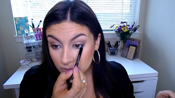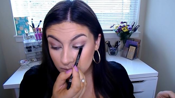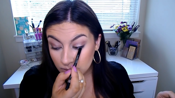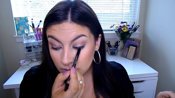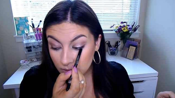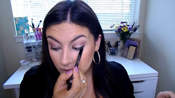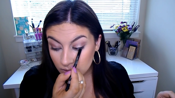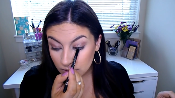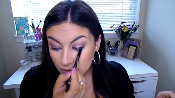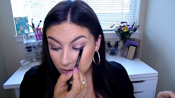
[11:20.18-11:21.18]

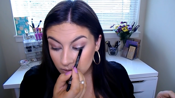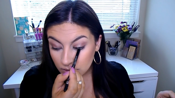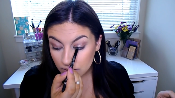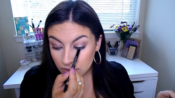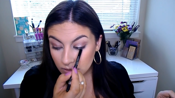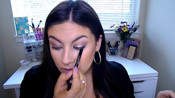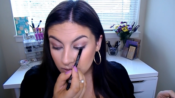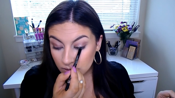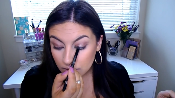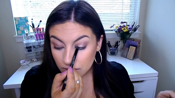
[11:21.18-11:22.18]

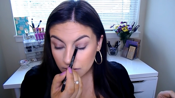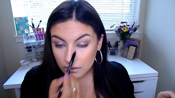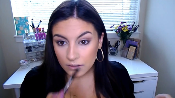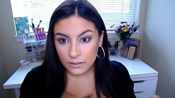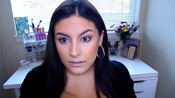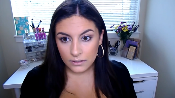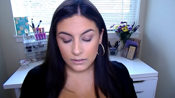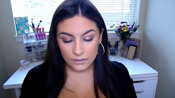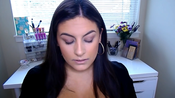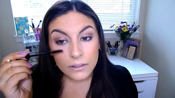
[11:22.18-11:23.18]

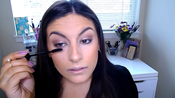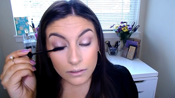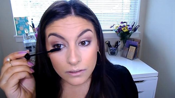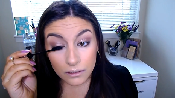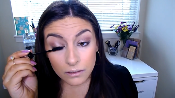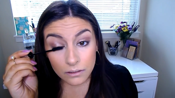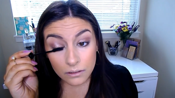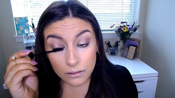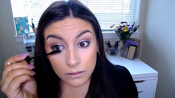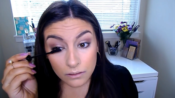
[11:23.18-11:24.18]

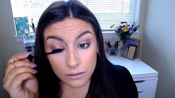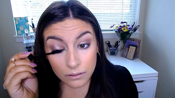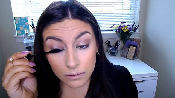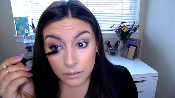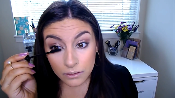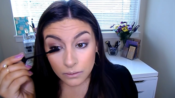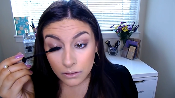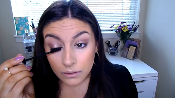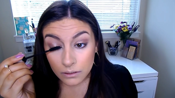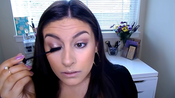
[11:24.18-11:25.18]

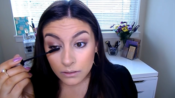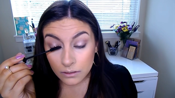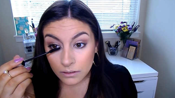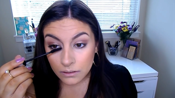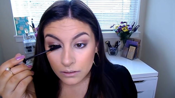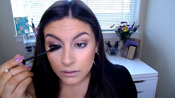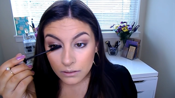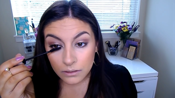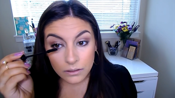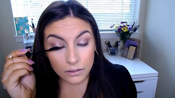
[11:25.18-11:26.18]

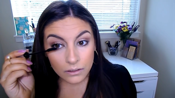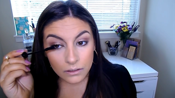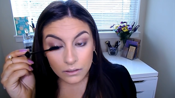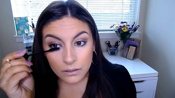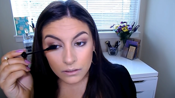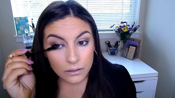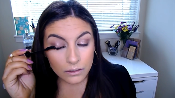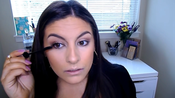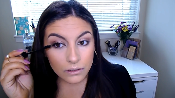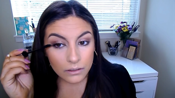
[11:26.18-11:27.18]

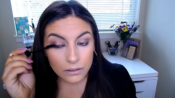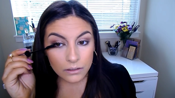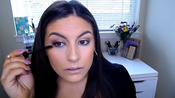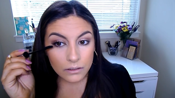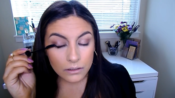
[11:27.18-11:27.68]
[no speech]